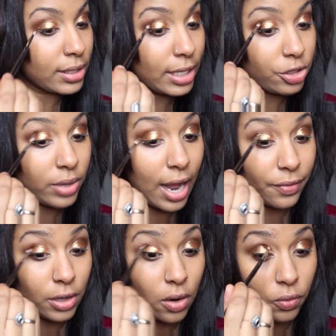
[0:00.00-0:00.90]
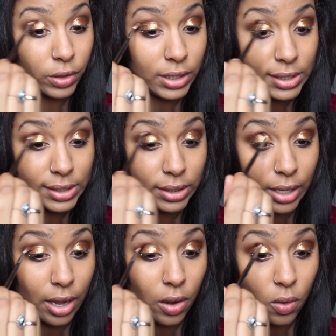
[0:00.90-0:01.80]
is that you have to go really
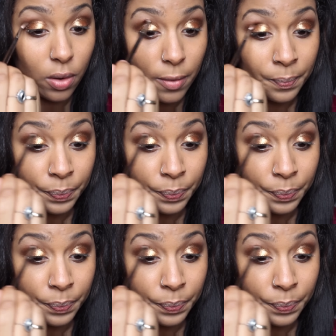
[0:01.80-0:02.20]
slow